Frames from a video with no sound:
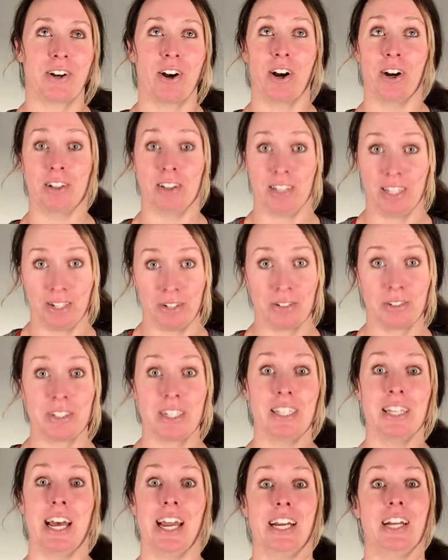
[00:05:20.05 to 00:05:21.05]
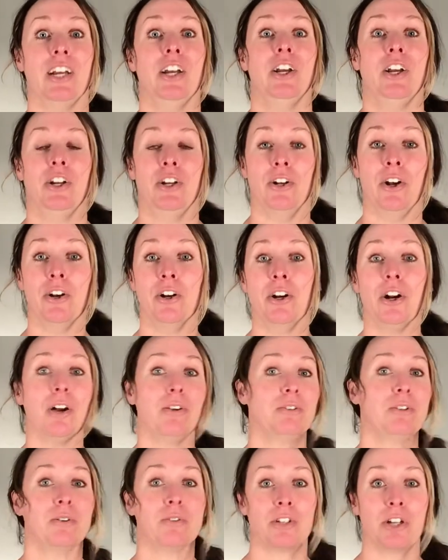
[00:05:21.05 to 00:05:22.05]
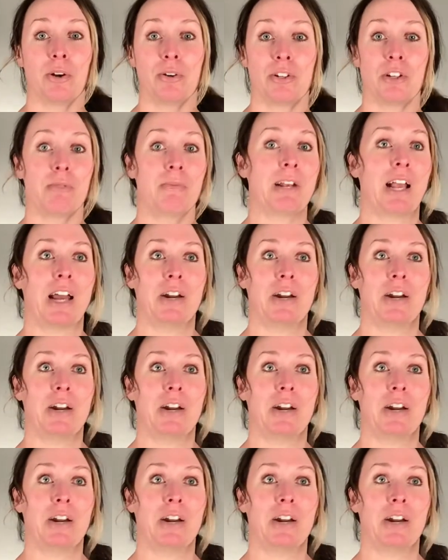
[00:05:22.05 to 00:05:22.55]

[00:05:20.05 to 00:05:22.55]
are literally like, no, don't show it to me.